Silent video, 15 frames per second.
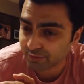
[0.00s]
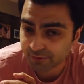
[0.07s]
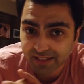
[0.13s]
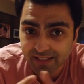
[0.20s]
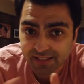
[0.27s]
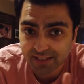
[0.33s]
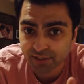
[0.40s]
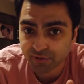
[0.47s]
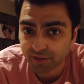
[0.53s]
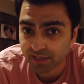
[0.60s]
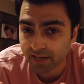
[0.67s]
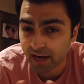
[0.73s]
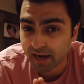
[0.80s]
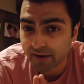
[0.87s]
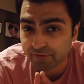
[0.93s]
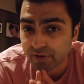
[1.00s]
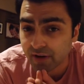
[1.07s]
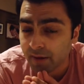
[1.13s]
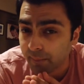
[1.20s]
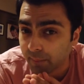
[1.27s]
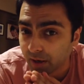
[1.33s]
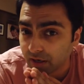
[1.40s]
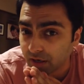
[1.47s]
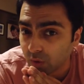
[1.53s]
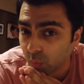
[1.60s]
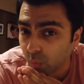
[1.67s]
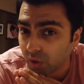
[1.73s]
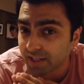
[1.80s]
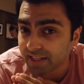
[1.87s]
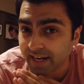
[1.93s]
feels that you can have, but
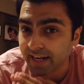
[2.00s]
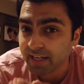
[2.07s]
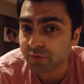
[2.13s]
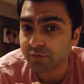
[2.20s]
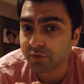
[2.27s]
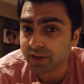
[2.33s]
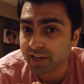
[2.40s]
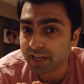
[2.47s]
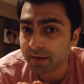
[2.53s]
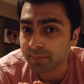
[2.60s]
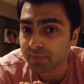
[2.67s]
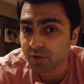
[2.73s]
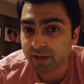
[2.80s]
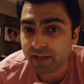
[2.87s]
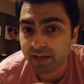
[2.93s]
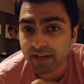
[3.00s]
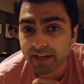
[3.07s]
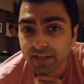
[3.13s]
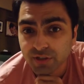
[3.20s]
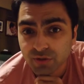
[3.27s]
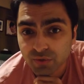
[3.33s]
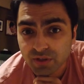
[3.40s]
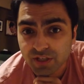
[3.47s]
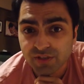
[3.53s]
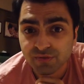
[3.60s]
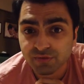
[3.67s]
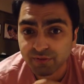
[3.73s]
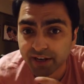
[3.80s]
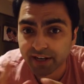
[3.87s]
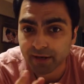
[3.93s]
what kind of a game you're getting into is
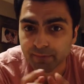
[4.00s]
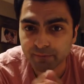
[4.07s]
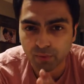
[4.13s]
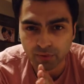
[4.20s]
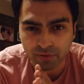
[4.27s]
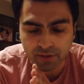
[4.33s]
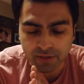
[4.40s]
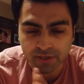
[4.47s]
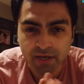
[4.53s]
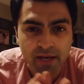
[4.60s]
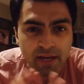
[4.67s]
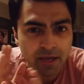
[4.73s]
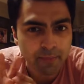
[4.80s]
very important.